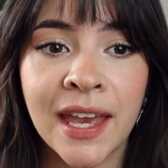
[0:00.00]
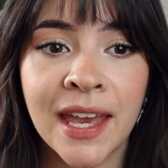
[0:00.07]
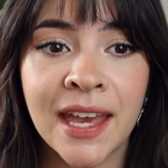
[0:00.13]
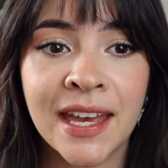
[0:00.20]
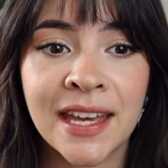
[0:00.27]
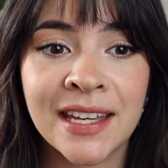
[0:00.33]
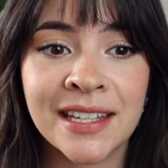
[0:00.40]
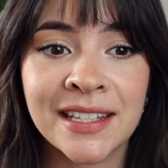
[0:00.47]

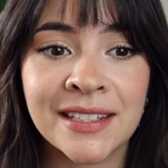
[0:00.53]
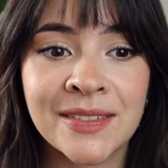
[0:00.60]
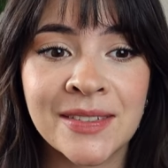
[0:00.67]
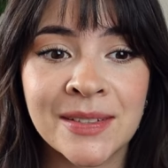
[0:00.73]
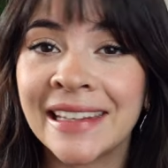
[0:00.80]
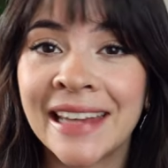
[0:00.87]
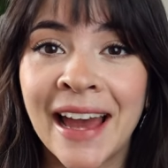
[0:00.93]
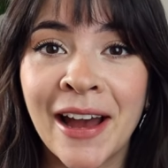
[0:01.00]

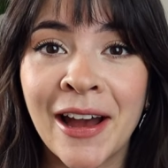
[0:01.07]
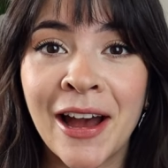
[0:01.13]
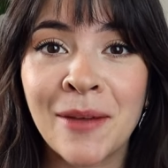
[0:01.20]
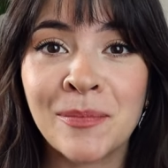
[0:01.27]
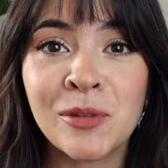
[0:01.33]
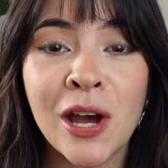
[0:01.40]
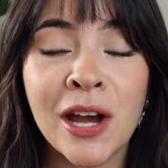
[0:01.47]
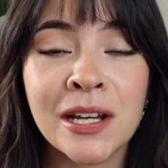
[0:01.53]
And yeah,
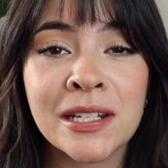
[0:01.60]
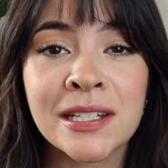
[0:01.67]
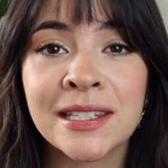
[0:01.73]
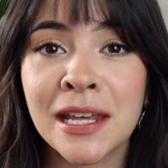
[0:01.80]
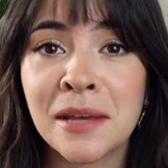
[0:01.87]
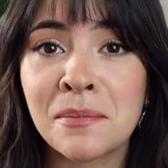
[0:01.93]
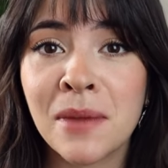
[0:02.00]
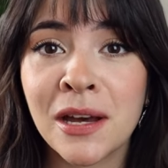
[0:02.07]
I'm not gonna
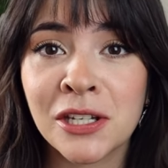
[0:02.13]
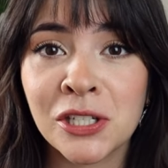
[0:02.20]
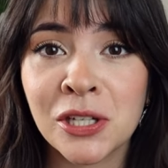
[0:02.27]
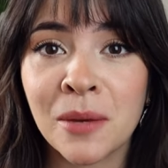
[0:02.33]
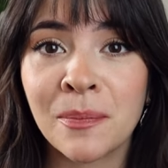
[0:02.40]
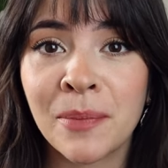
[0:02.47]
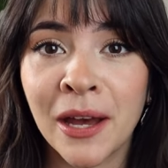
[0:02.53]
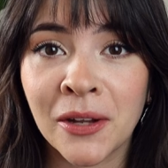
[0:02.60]
say
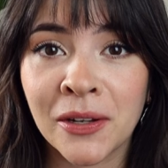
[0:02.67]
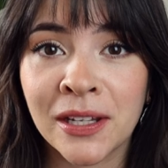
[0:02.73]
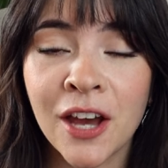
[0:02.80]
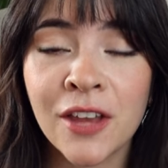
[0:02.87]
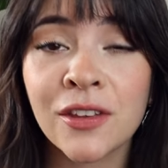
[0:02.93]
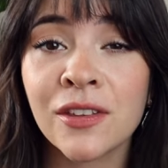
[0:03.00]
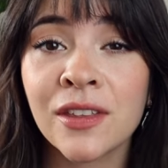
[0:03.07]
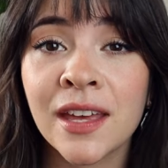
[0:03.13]
much about it
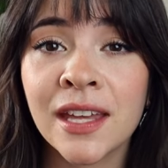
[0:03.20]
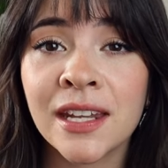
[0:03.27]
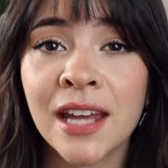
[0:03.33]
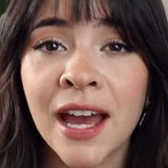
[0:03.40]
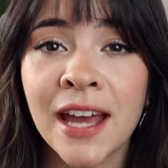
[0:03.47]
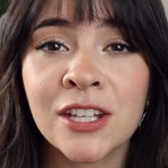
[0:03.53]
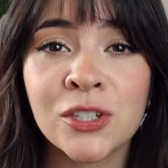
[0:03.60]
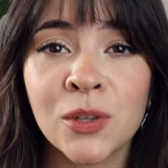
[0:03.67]
other than
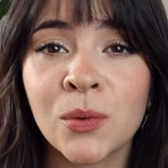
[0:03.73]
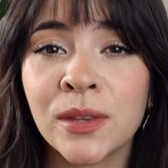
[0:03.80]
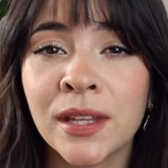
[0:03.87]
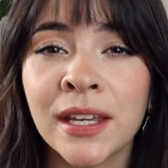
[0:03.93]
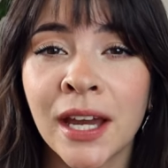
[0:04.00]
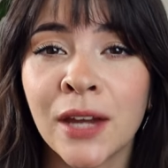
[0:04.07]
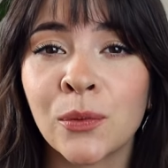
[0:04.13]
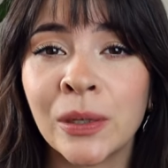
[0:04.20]
I don't
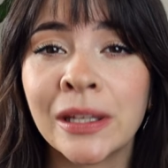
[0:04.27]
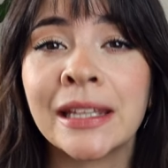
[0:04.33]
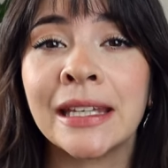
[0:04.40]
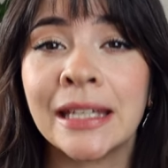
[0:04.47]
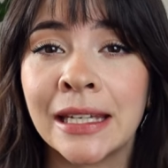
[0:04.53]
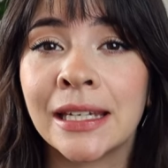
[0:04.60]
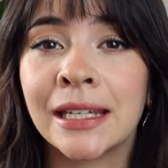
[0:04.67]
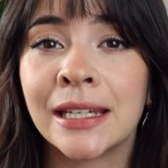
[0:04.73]
think I really
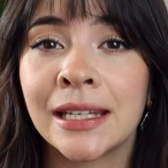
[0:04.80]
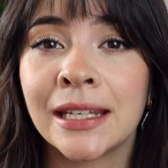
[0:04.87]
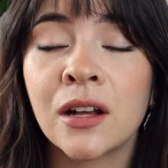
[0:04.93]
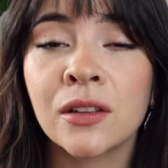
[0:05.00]
needed it.